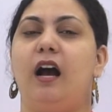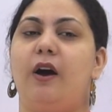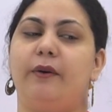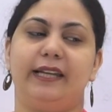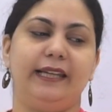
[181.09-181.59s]

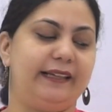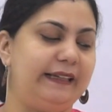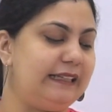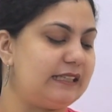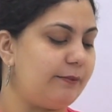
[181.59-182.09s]
how can I
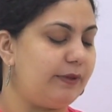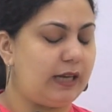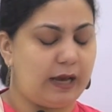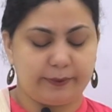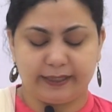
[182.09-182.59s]
greet someone,
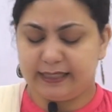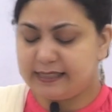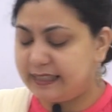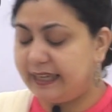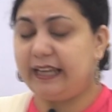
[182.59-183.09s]
how can I
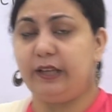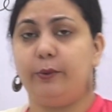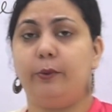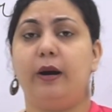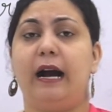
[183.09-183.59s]
say
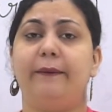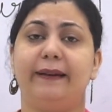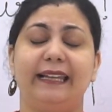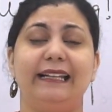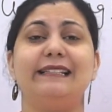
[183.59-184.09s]
hello, how
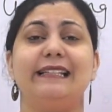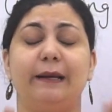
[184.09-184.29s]
can I say